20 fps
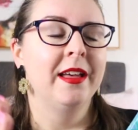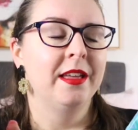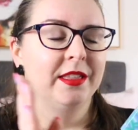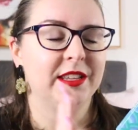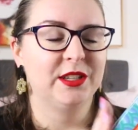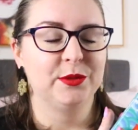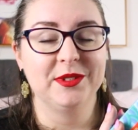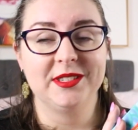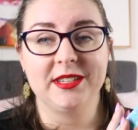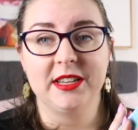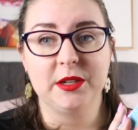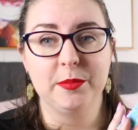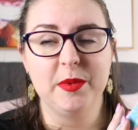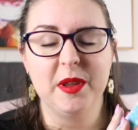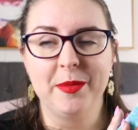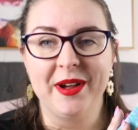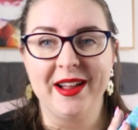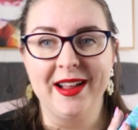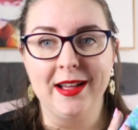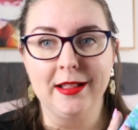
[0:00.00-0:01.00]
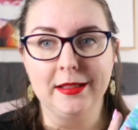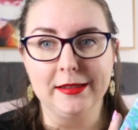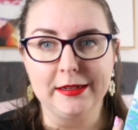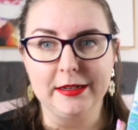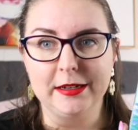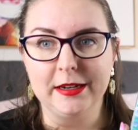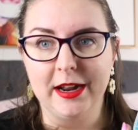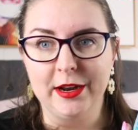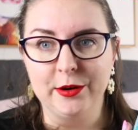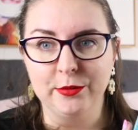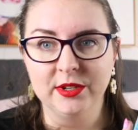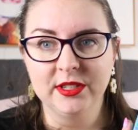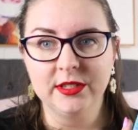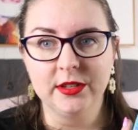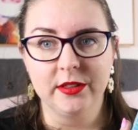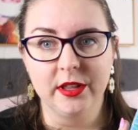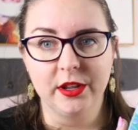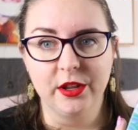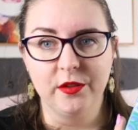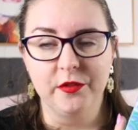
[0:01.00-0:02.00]
This was sent to me by Allen and Unwin,
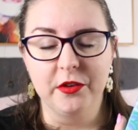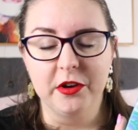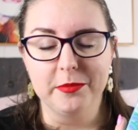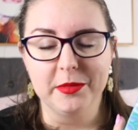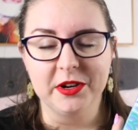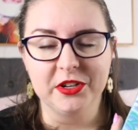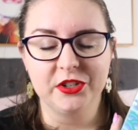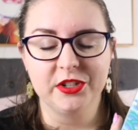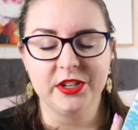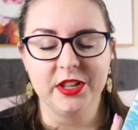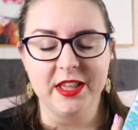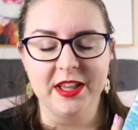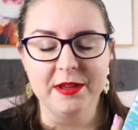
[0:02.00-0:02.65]
so thank you very much to